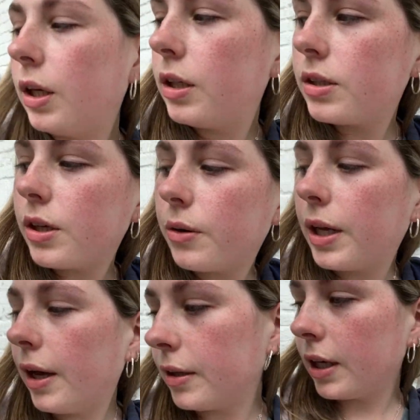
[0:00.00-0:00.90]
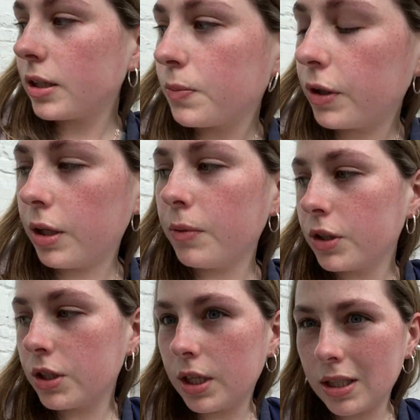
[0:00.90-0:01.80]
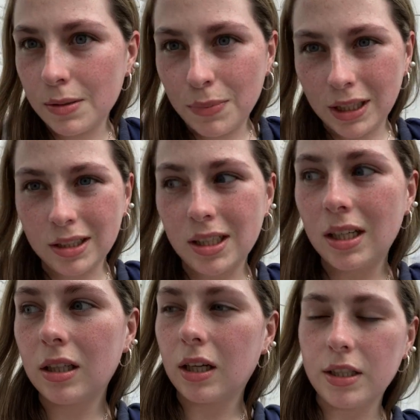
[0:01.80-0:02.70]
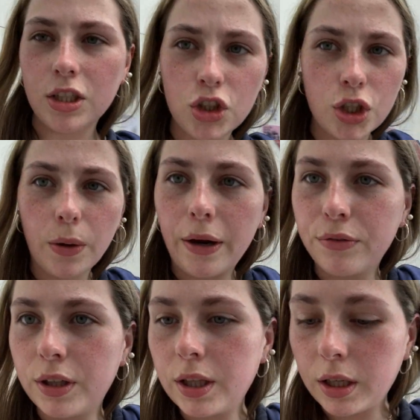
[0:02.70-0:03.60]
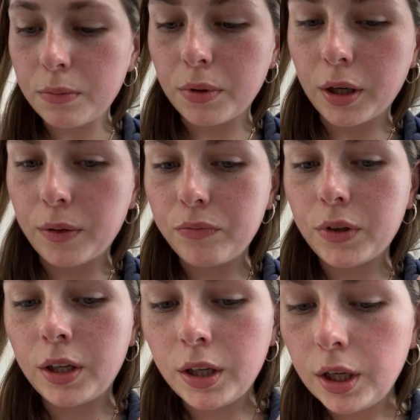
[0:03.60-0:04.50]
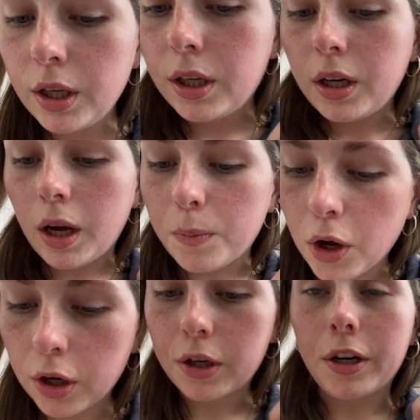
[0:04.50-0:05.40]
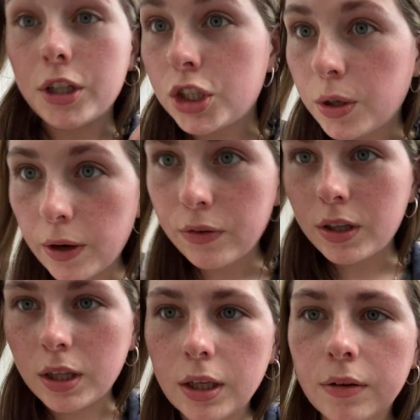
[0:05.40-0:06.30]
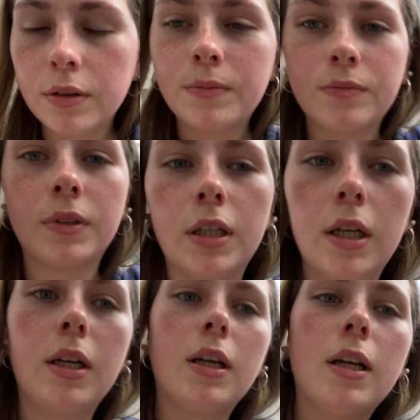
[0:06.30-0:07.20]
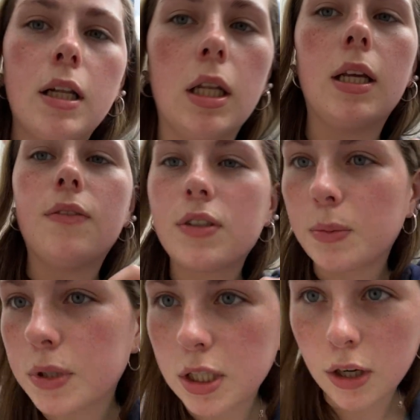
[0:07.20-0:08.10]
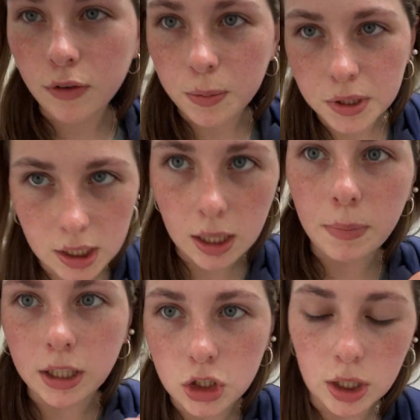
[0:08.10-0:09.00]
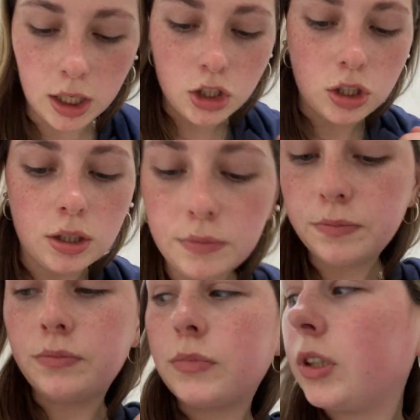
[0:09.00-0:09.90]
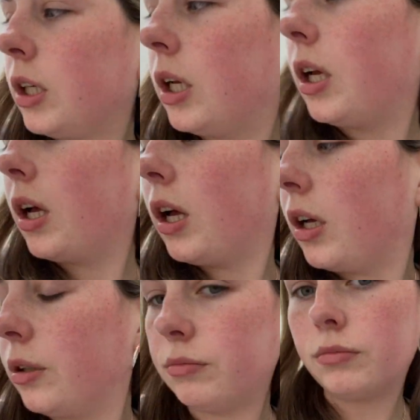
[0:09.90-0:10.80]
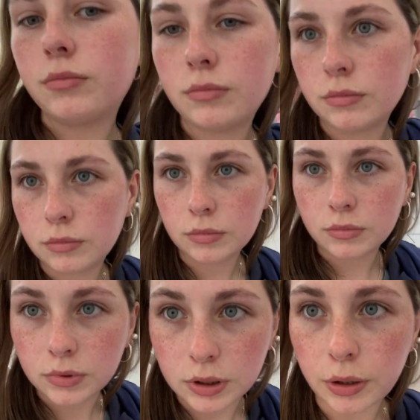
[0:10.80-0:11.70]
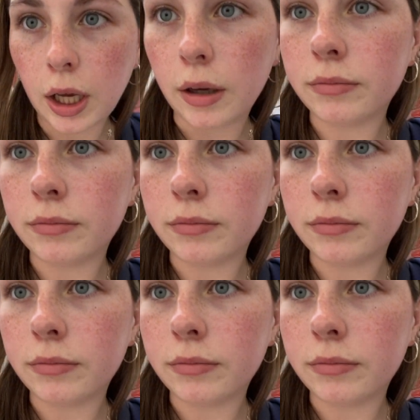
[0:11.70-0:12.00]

so yeah, that's pretty much this building. I didn't show everything, but I'm not gonna show everything. Leave some stuff up to the imagination. Um, so yeah.